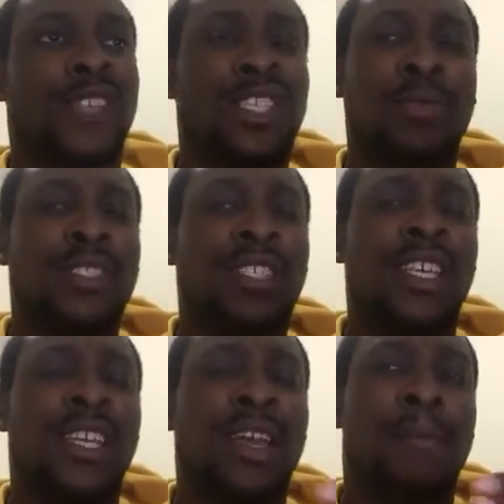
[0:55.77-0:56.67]

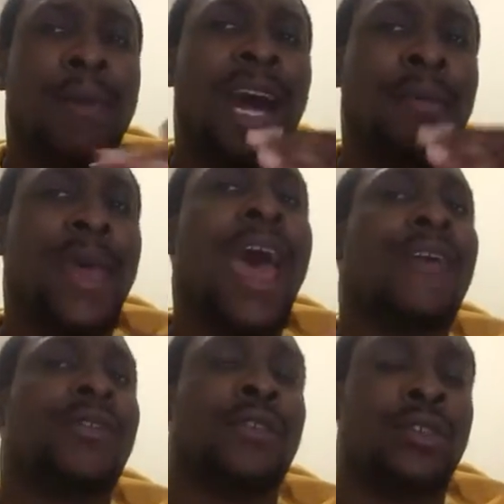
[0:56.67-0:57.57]
Especially in the bottom
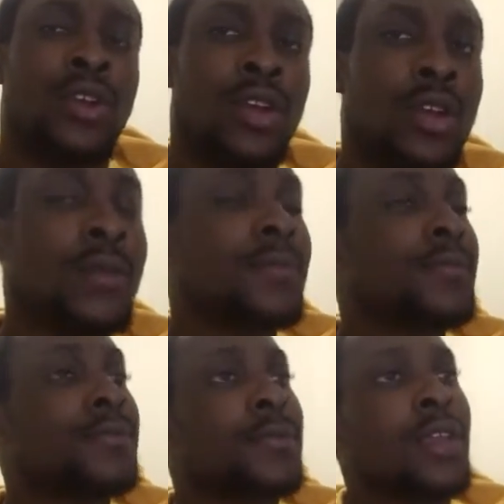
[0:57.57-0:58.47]
half of the third.
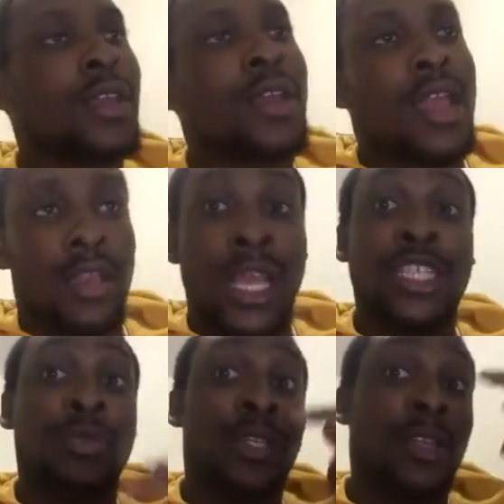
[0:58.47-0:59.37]
And
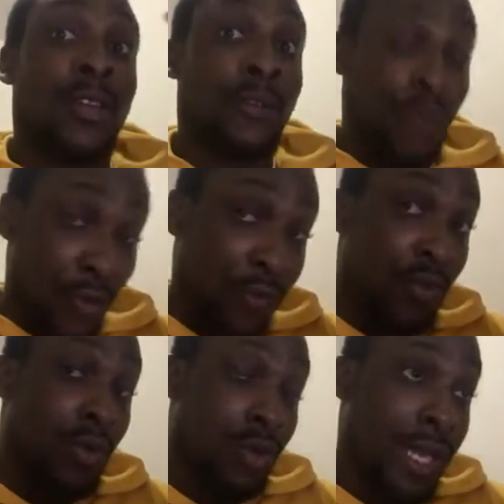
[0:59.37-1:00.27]
that's when in the fourth
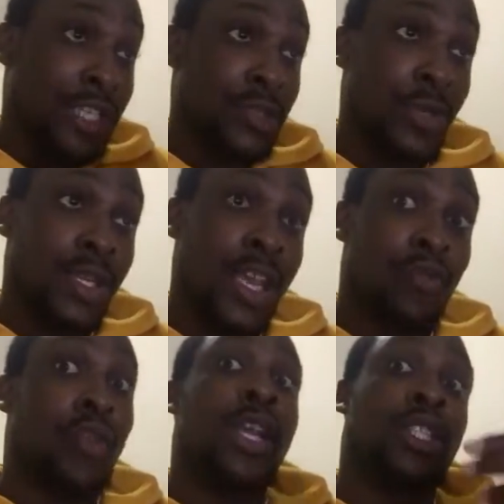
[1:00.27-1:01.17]
quarter, that's when they
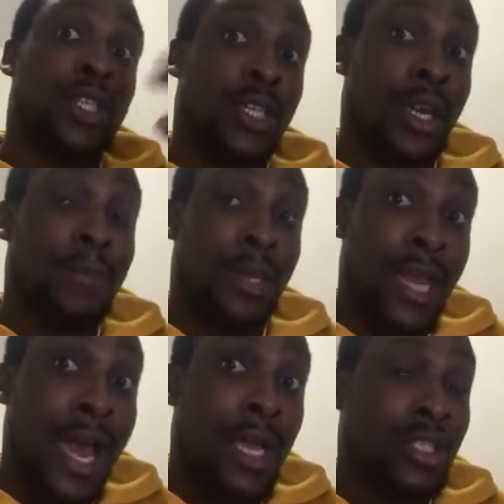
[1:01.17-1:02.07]
really turned it up a
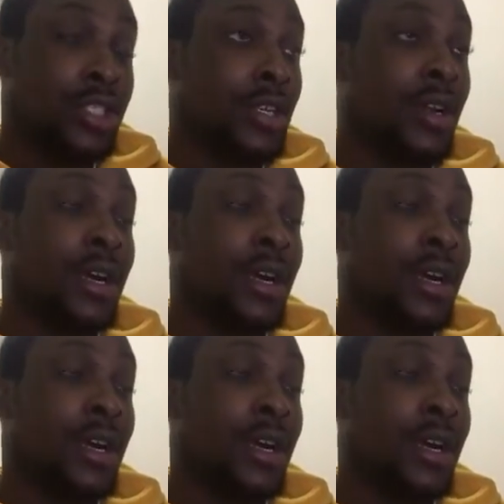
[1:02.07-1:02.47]
notch.